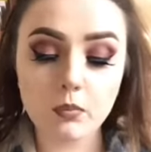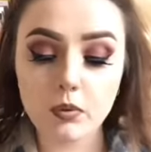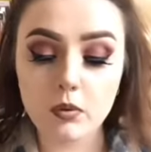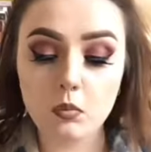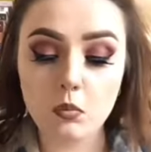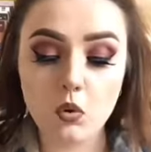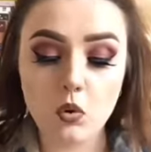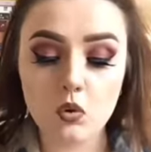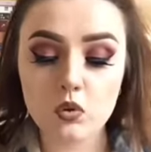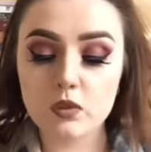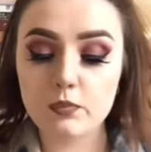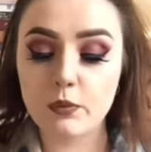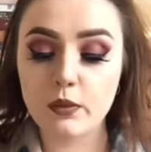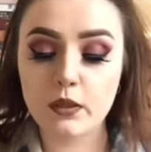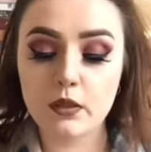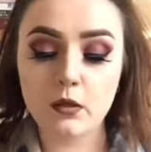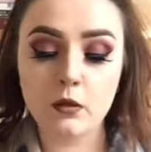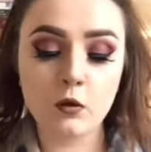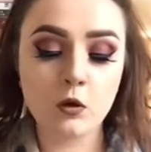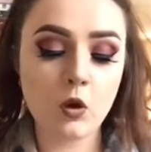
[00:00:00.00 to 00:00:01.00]
more,
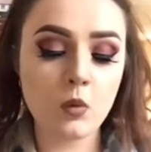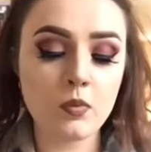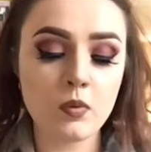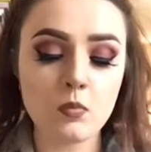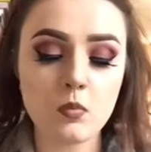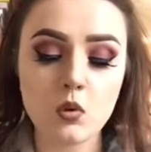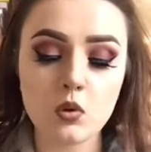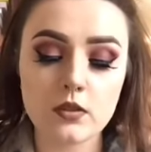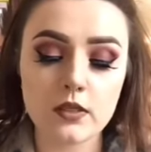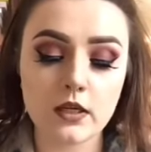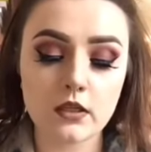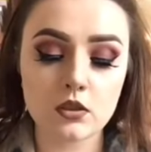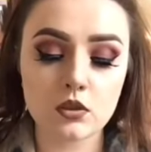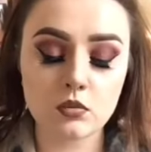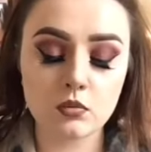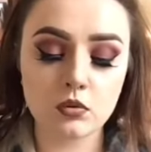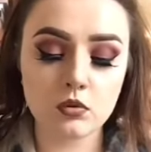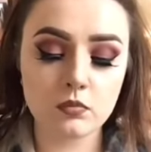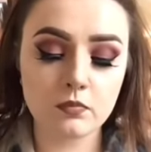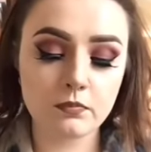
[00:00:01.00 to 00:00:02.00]
sprinkle in a couple more
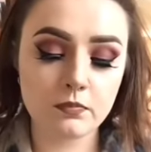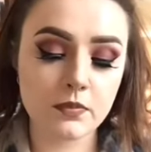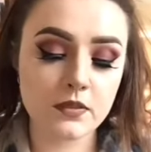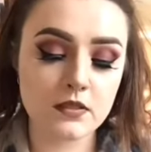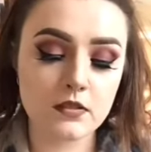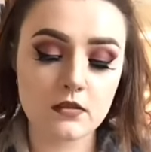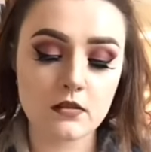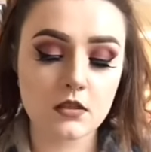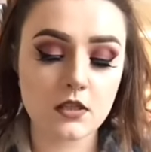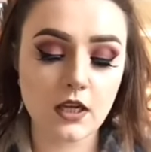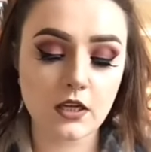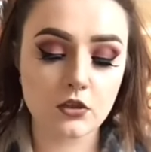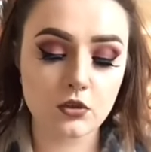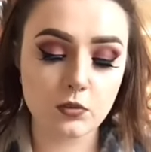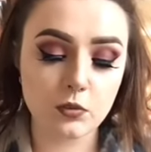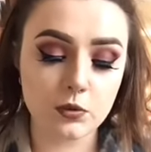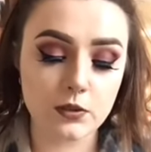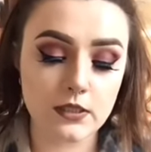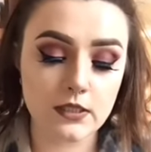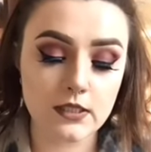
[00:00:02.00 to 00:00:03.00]
textual pieces of
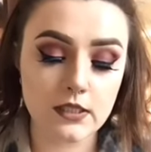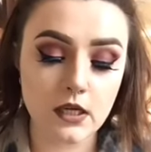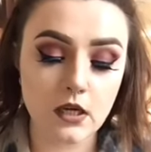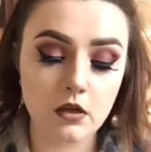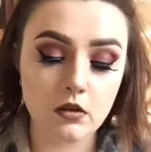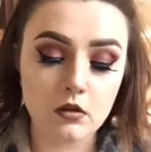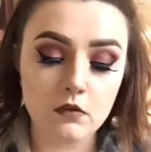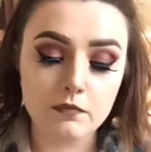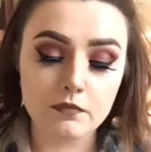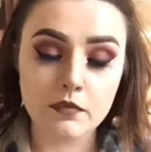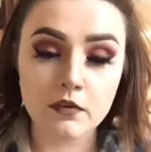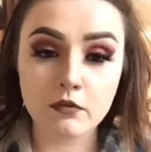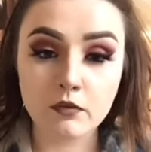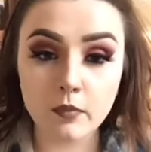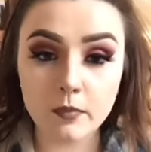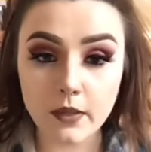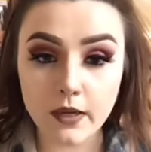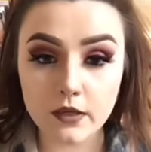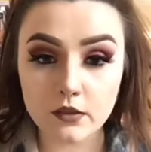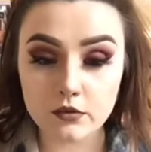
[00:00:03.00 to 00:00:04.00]
textual detail
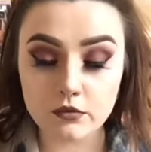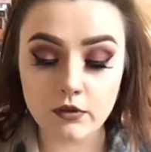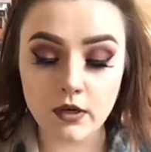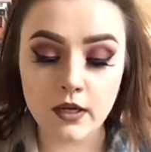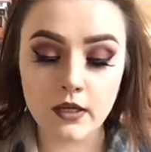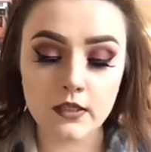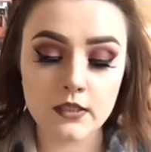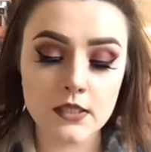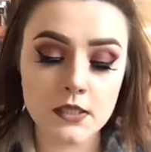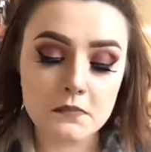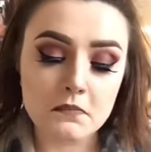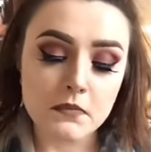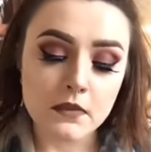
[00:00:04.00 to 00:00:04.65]
from the extract.